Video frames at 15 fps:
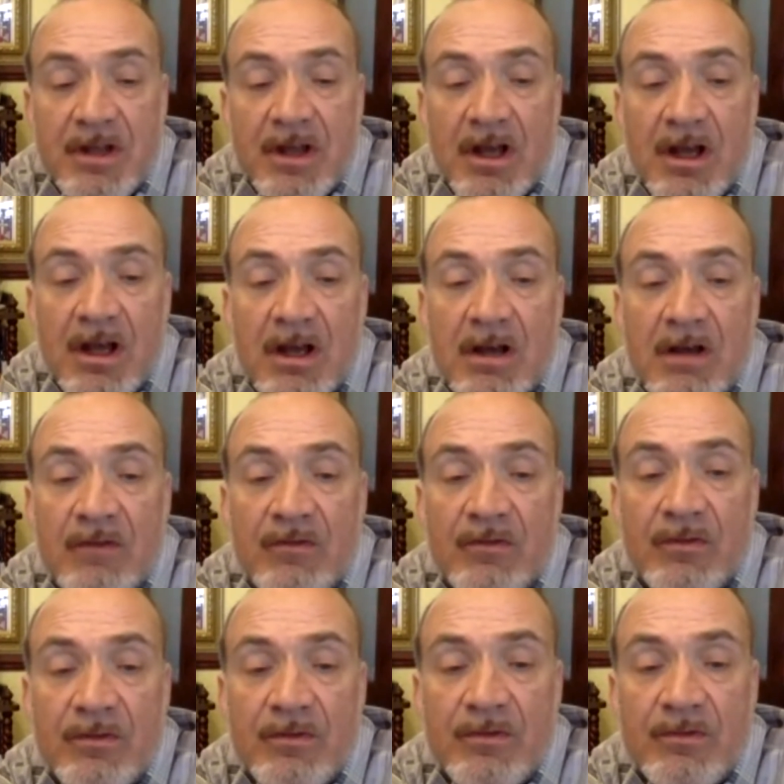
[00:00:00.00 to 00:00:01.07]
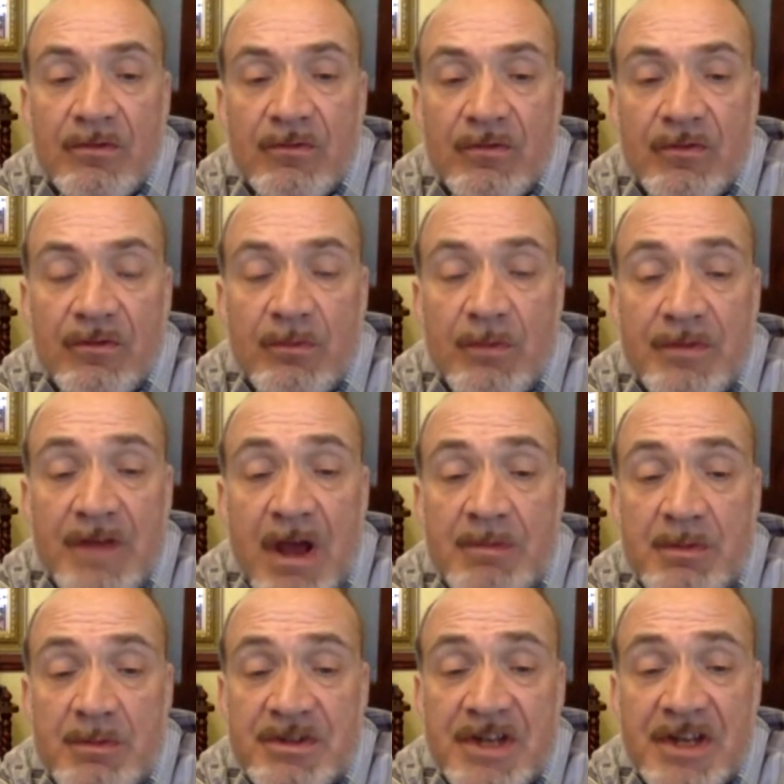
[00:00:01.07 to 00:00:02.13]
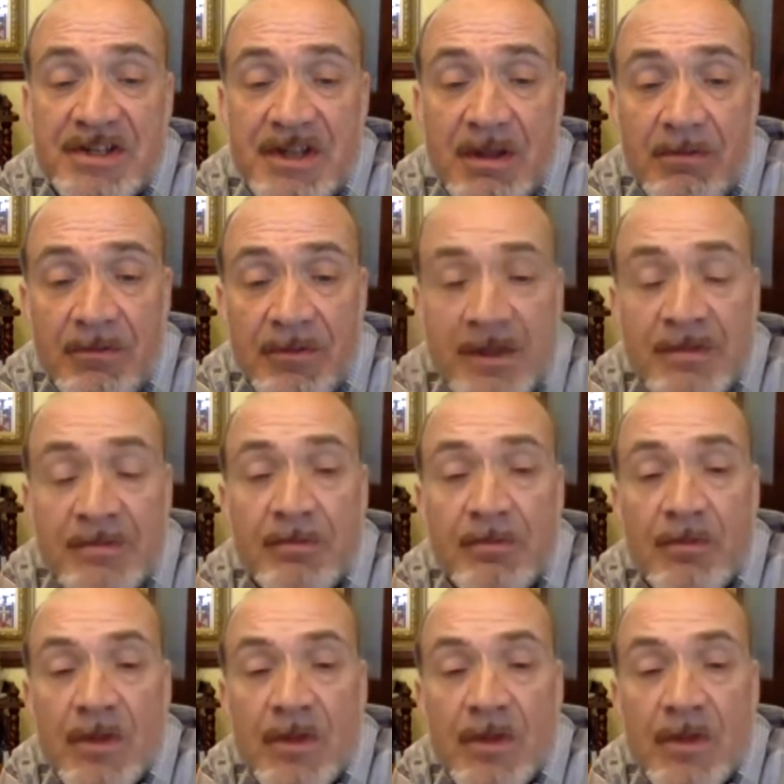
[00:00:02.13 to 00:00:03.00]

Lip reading: update which does something.